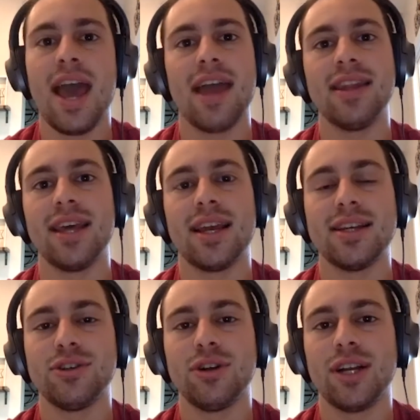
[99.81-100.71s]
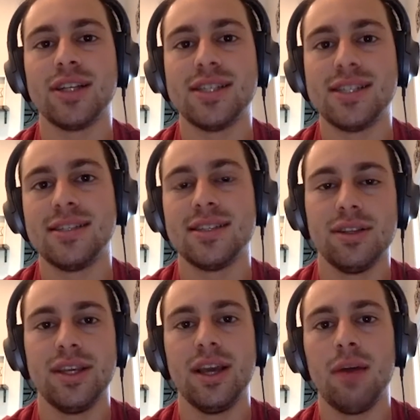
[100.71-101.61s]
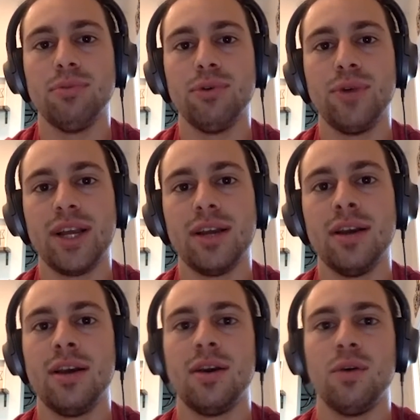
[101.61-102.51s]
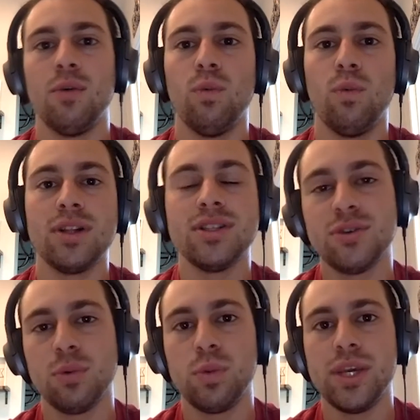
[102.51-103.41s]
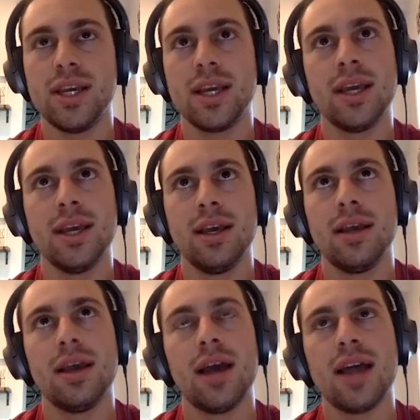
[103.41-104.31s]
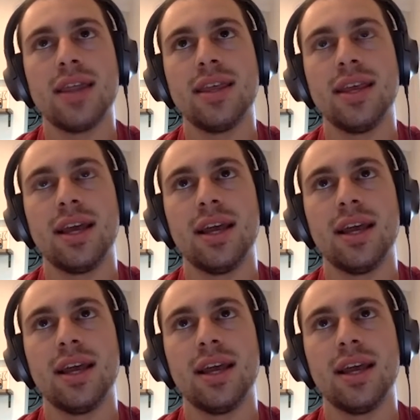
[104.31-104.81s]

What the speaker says: And then I started consistently uploading once a week, I think